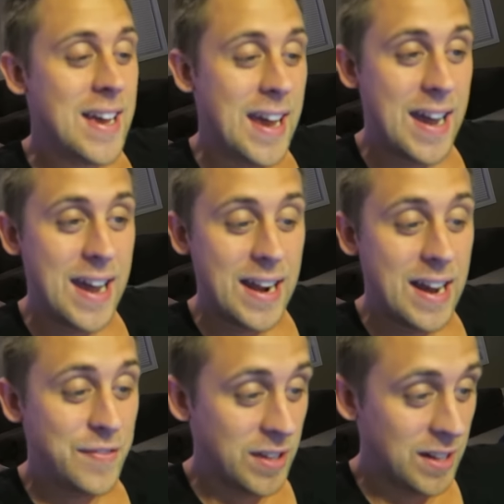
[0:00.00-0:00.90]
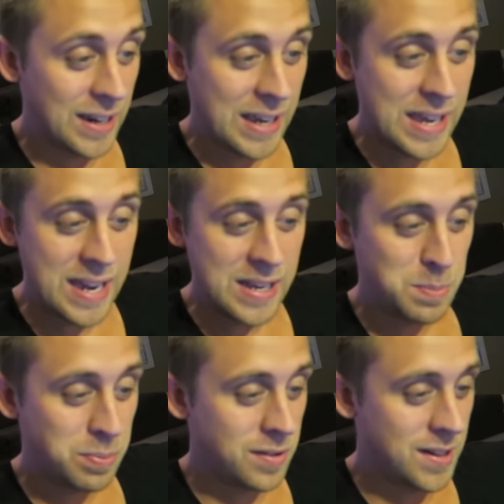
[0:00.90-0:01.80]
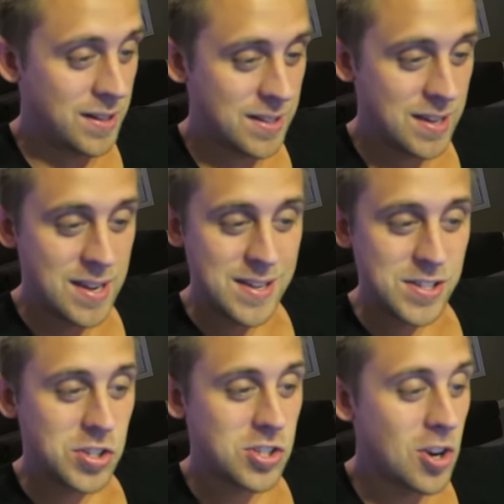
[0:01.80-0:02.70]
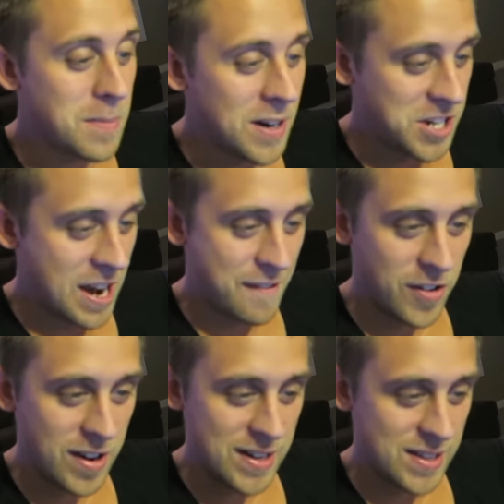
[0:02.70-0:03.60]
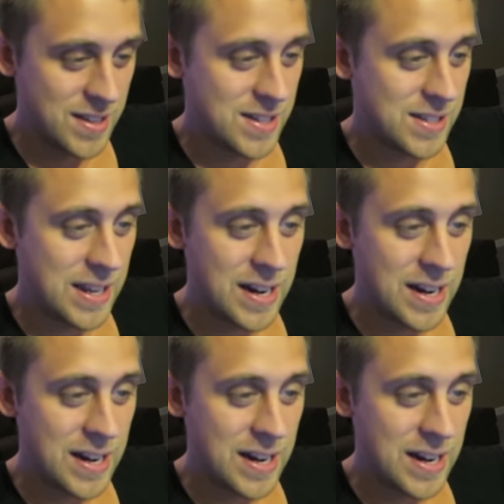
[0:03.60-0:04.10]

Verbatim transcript: And I feel like he has put so much effort into this.